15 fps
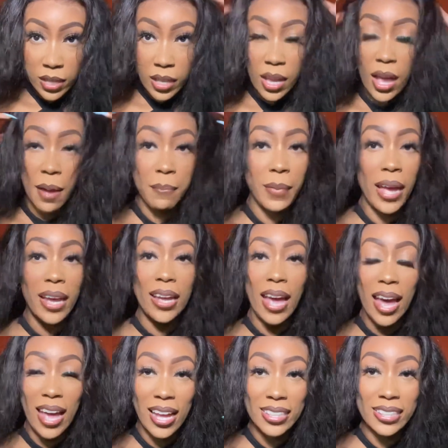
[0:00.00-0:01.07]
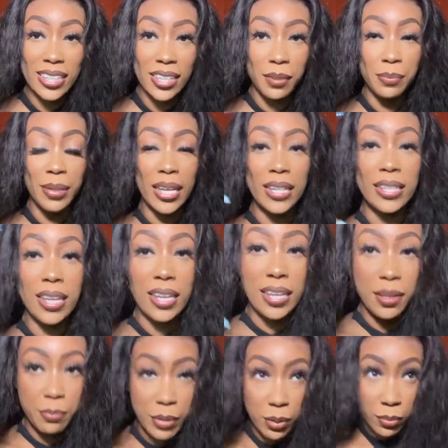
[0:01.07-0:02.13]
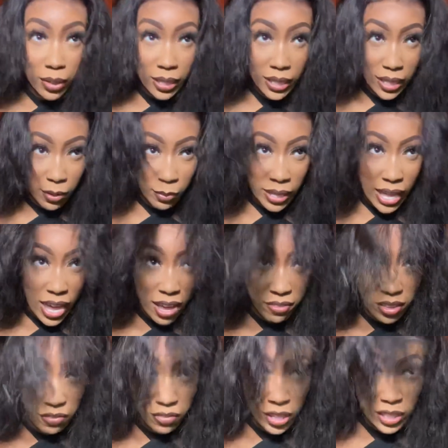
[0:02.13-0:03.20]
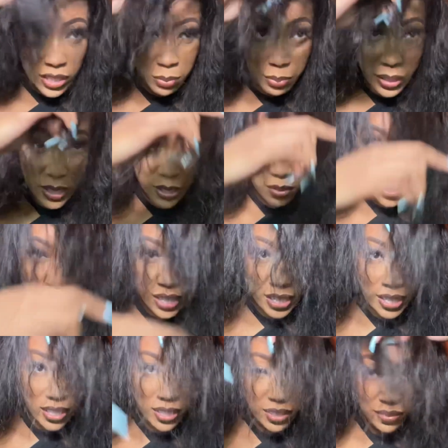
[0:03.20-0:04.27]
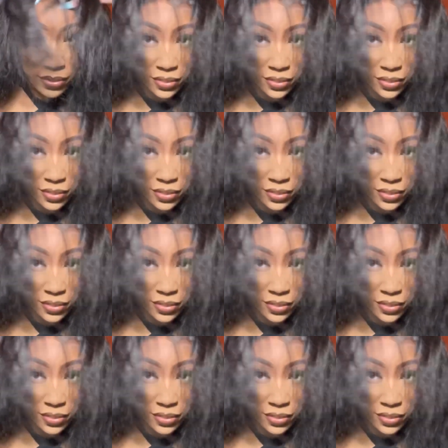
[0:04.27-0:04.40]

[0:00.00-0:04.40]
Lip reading: I'm back. I had to get a band-aid, but we're good. We have the first piece right here.